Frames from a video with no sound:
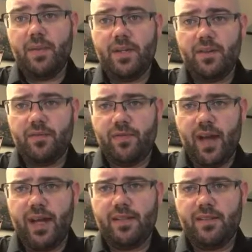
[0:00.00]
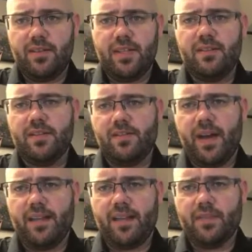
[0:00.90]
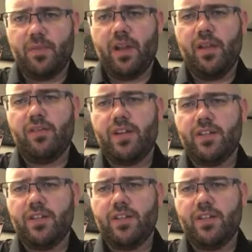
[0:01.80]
but you can easily find things whatever